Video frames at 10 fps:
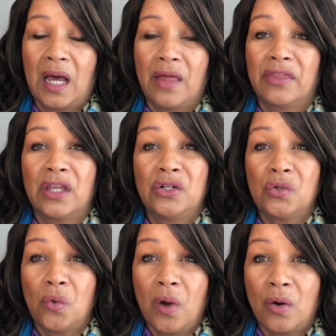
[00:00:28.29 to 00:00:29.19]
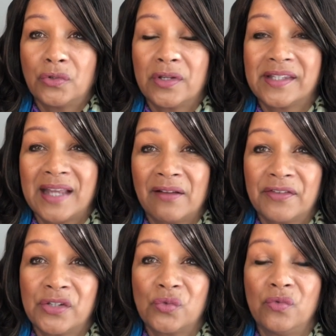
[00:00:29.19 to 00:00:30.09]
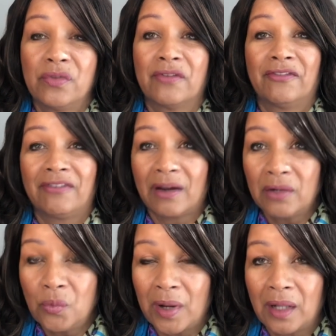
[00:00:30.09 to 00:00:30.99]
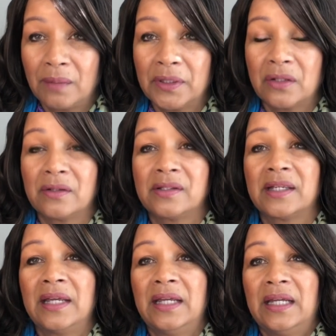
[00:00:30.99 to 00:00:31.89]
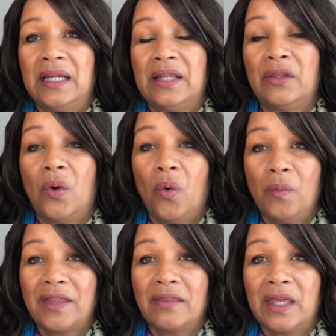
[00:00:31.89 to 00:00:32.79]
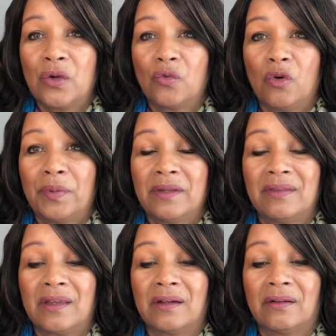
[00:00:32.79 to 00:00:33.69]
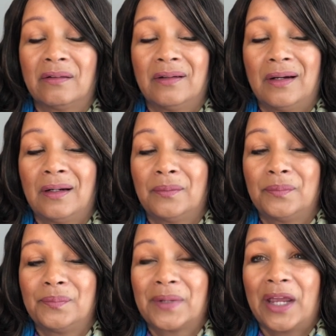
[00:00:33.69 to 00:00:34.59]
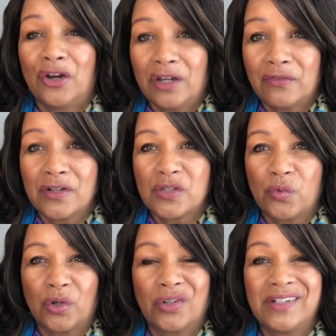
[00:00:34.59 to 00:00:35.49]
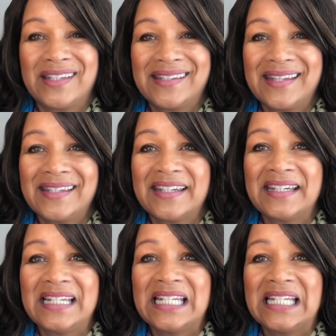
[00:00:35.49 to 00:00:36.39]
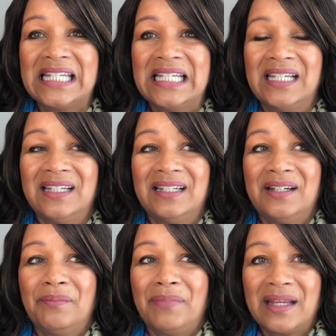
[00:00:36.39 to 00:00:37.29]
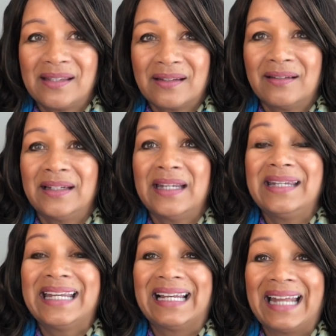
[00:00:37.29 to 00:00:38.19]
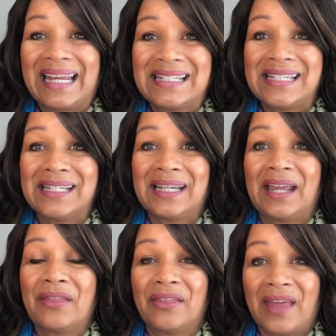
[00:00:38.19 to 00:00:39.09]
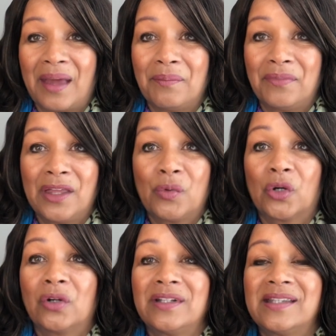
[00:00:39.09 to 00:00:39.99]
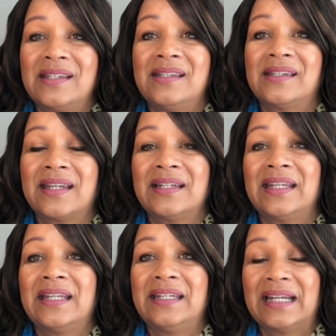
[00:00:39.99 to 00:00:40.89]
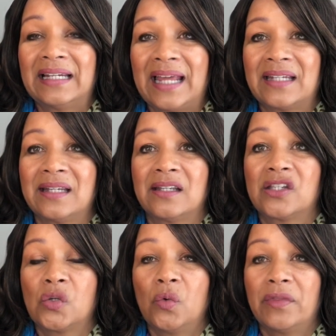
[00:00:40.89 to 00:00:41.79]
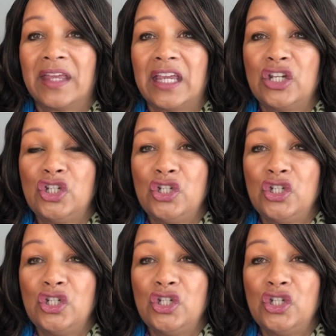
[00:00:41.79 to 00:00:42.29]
They know how to self-soothe very well because in the home that they grew up in, their caregivers were consistently basically neglecting them. They were consistently neglected. So they